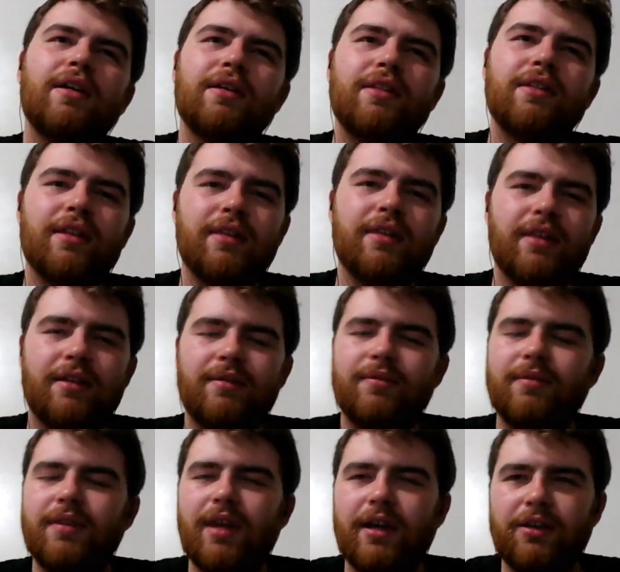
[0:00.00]

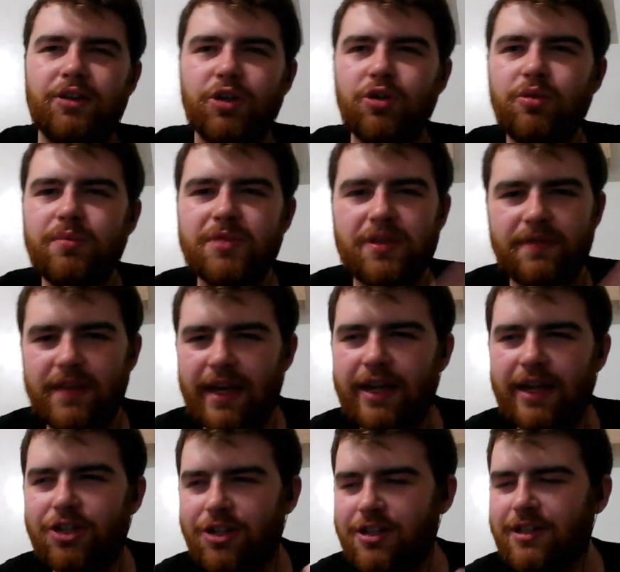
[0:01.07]
the tombs of the
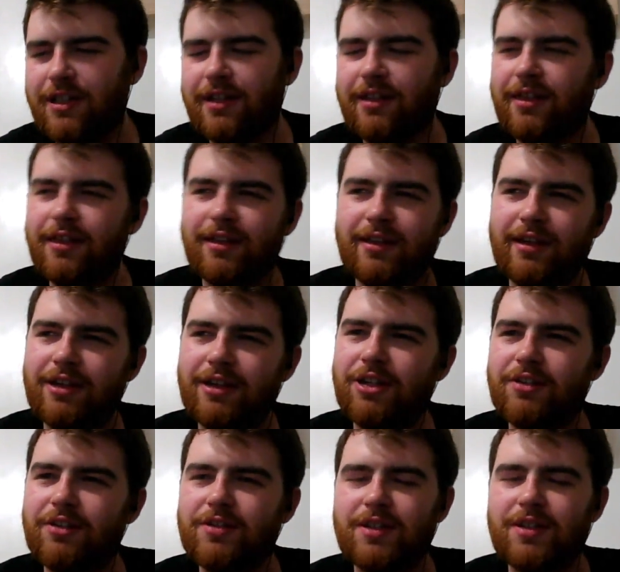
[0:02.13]
ancient Sith, and she
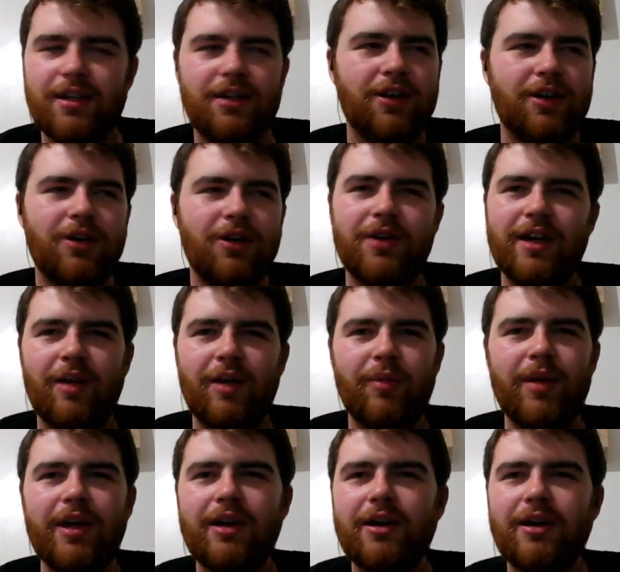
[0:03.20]
goes like, oh yeah,
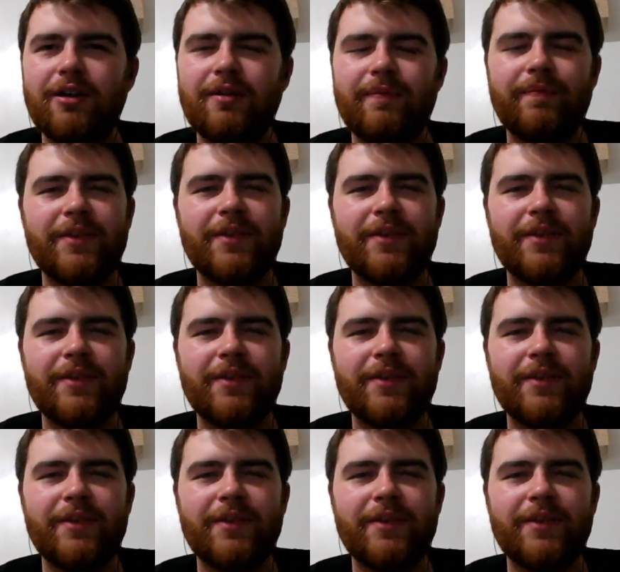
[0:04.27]
we are,